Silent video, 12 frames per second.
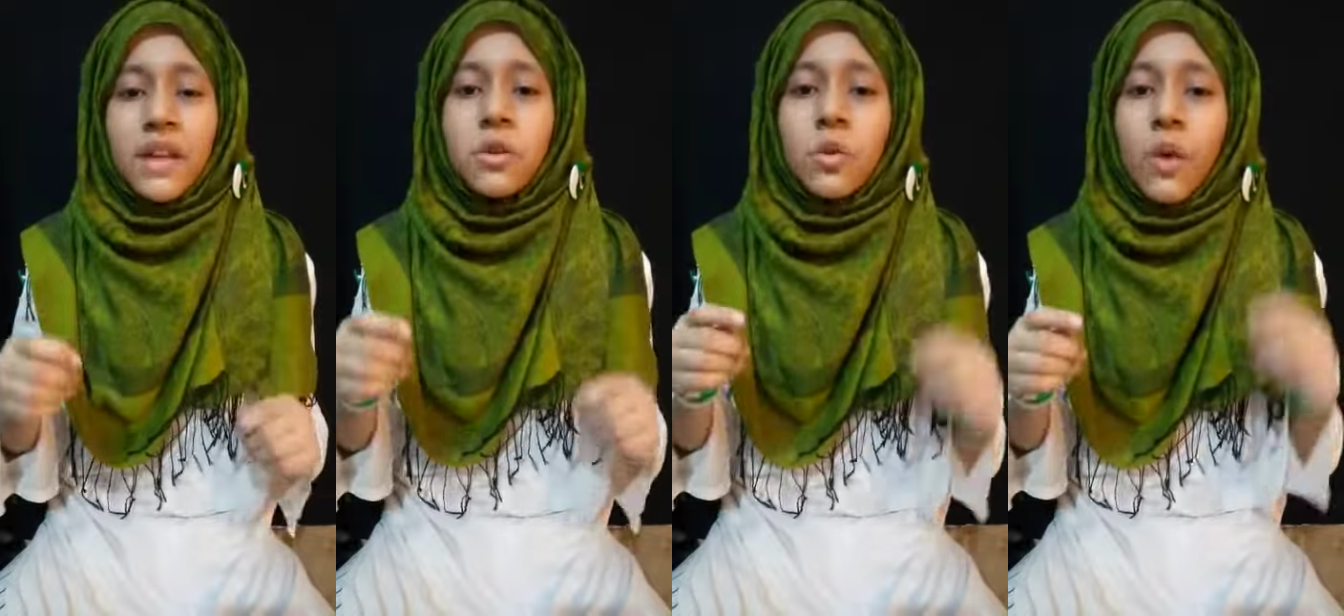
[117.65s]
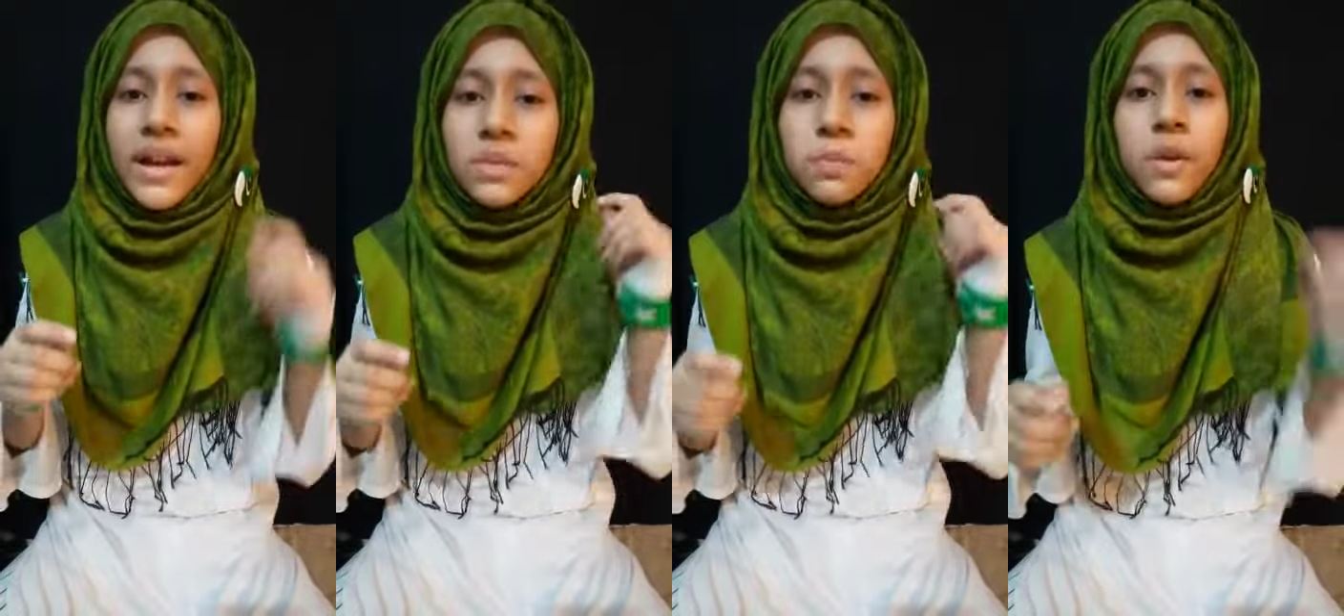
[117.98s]
a
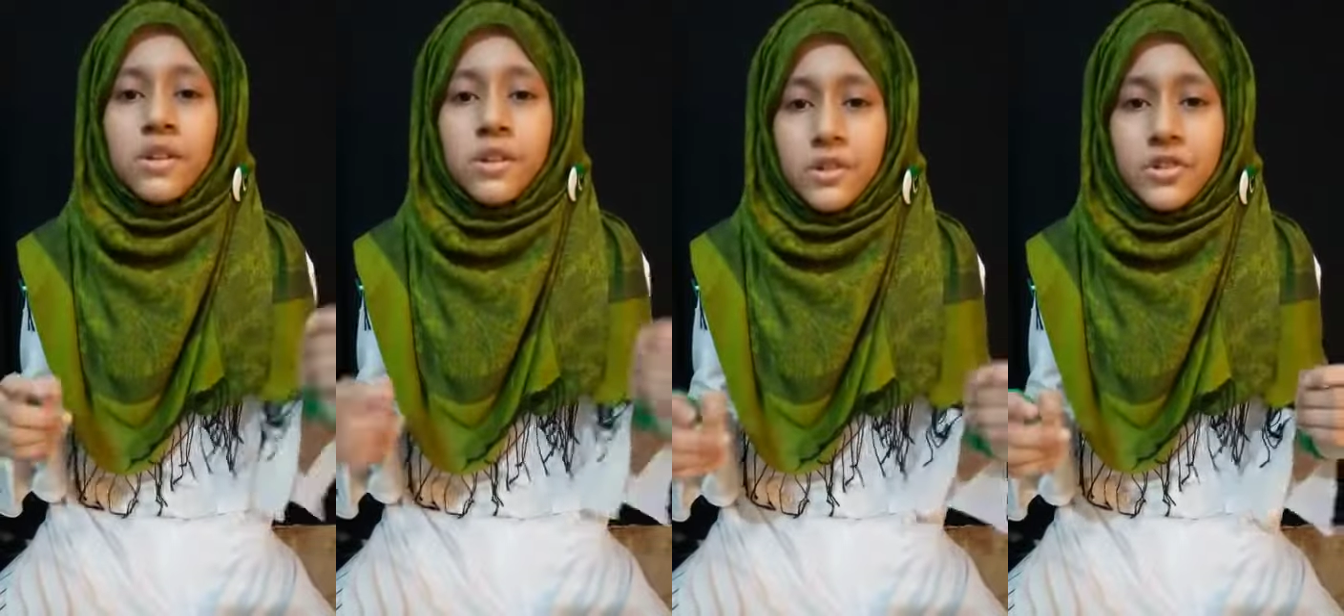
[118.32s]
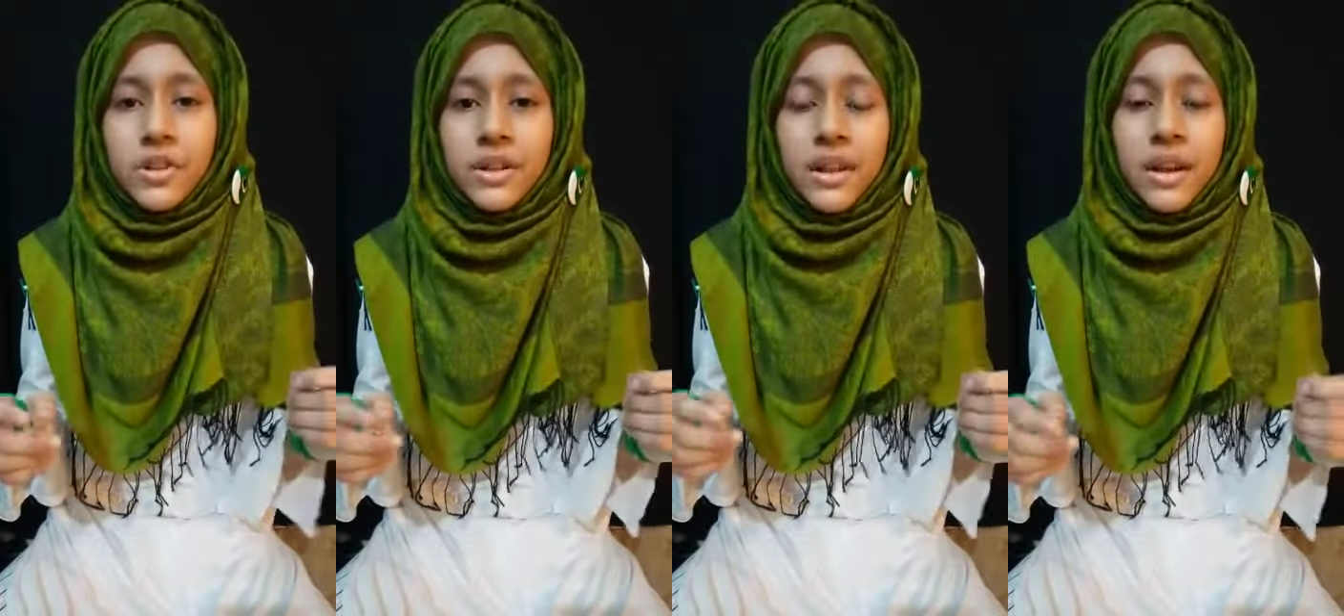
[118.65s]
noise
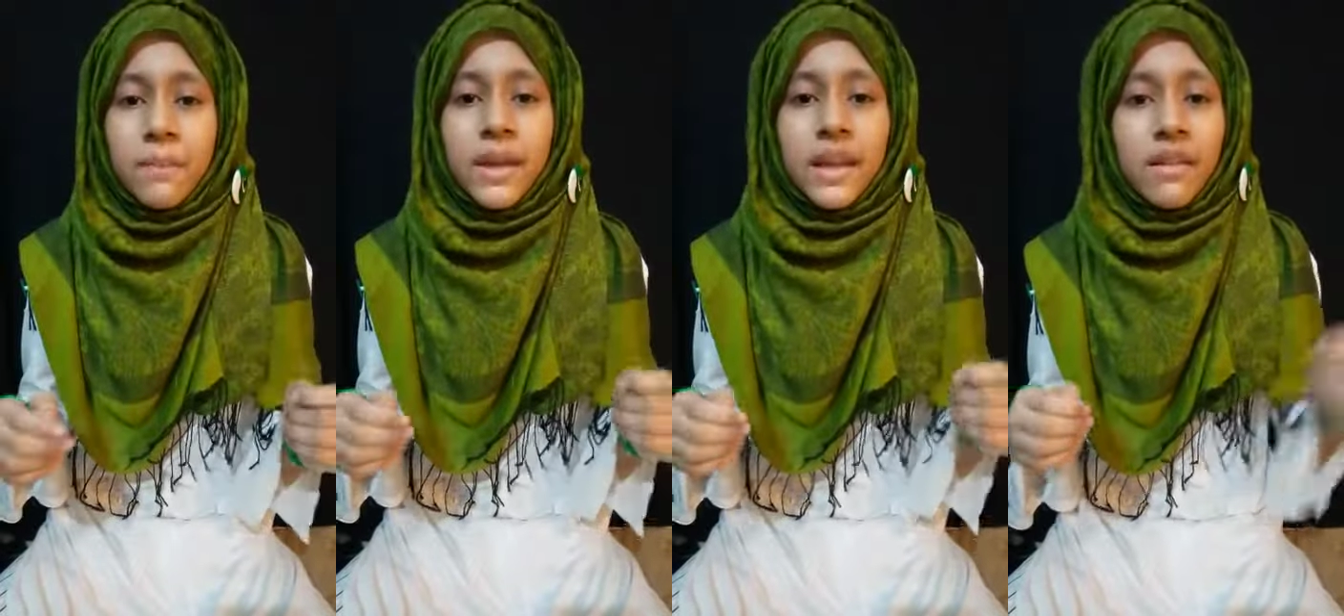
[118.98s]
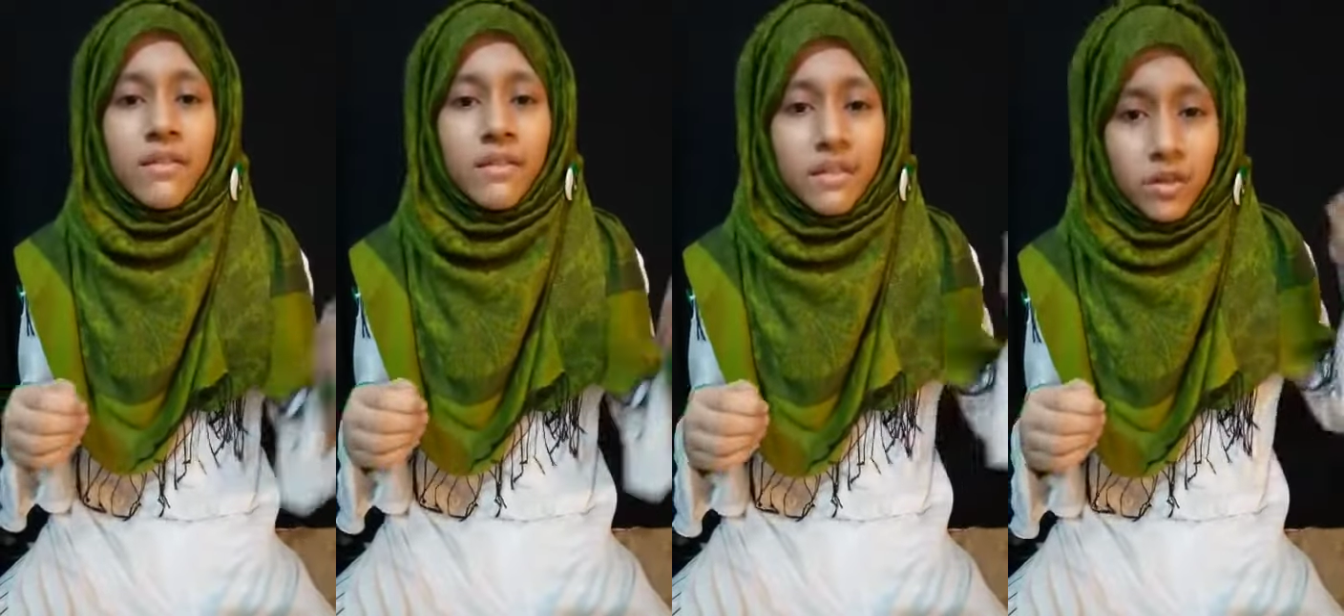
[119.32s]
pollution. They are
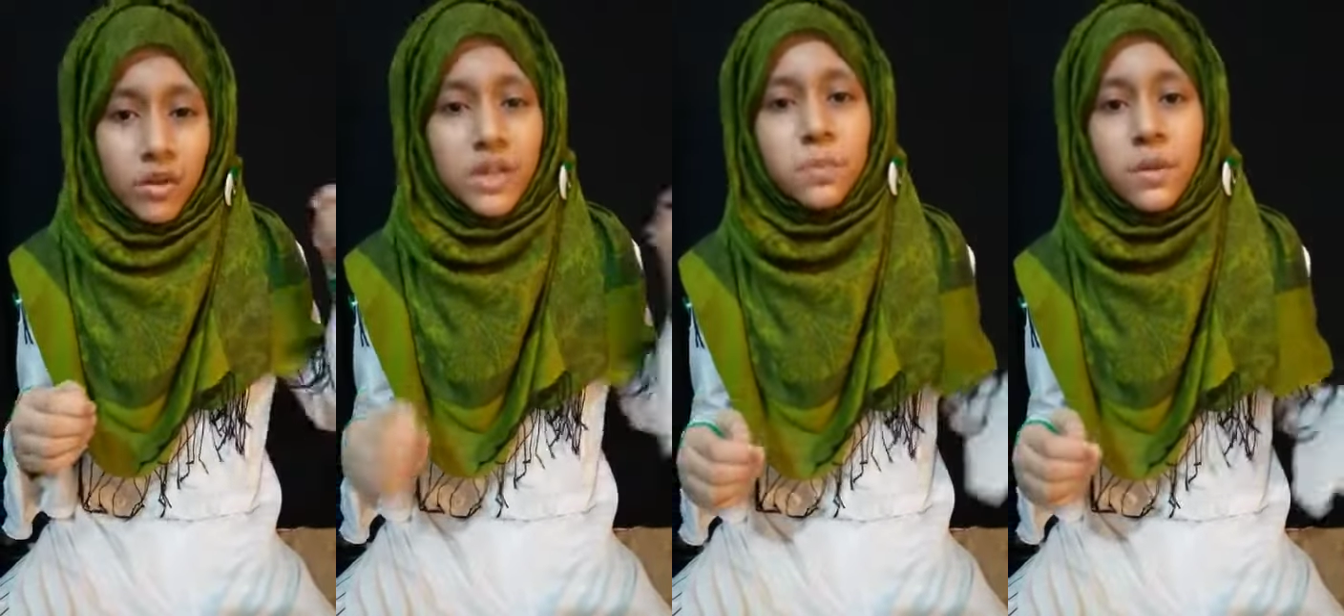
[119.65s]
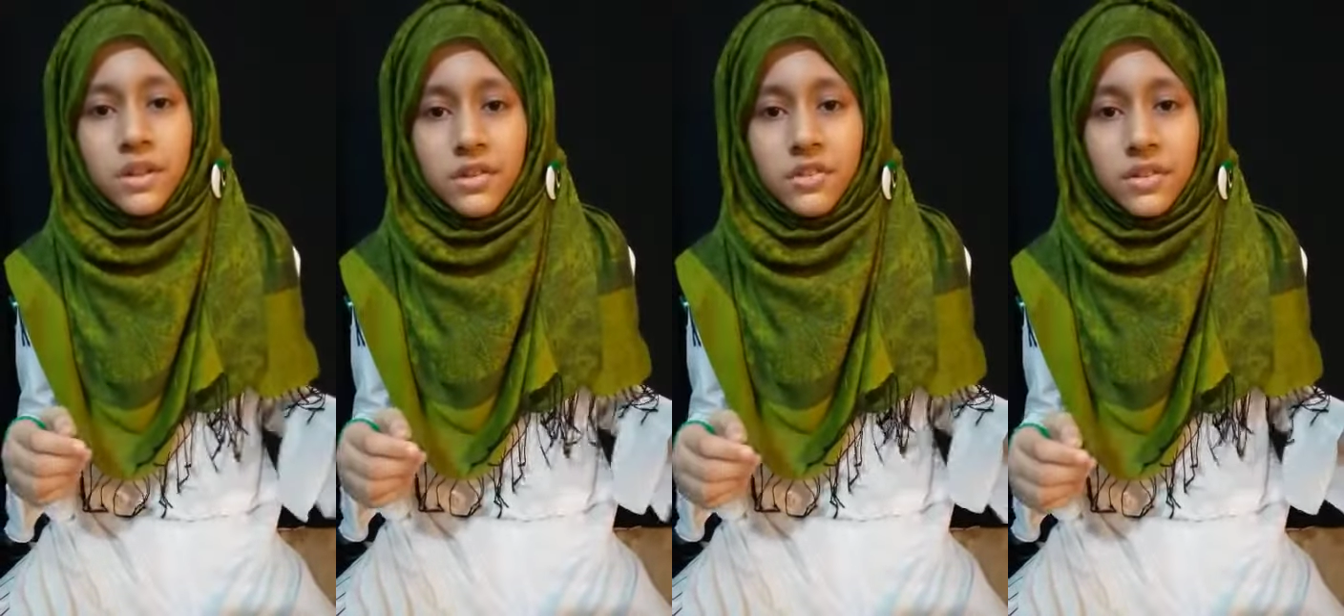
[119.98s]
making noise
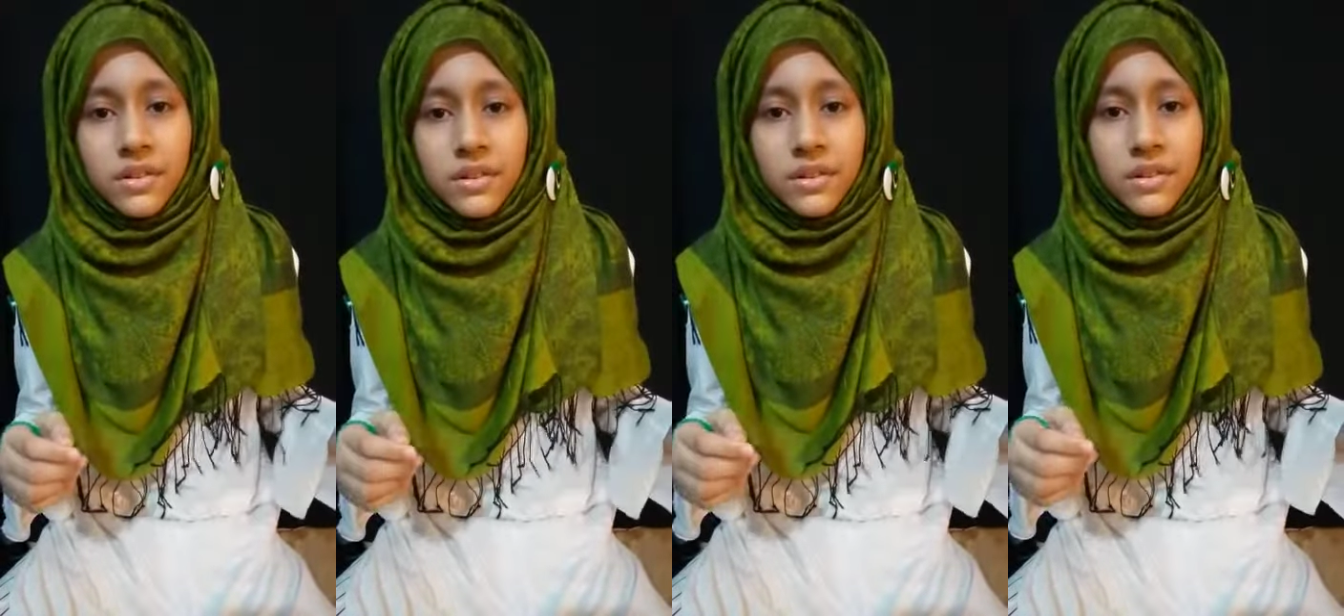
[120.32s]
pollution.